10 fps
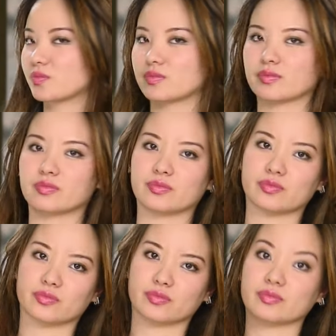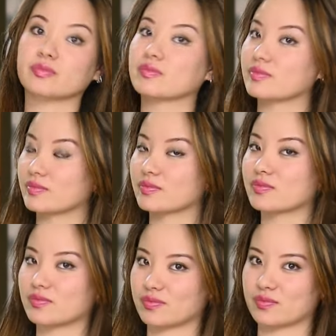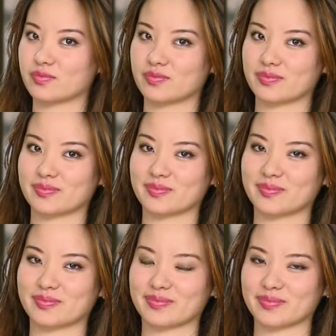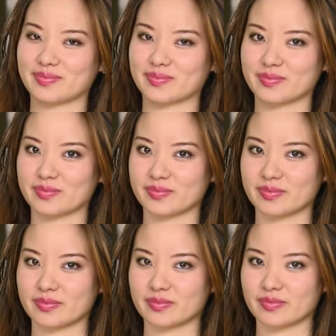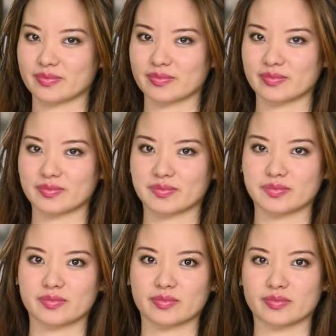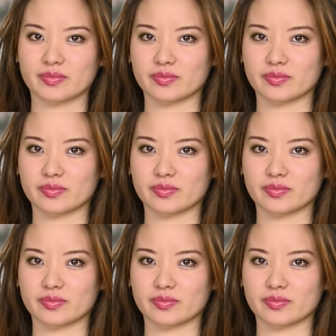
(silent)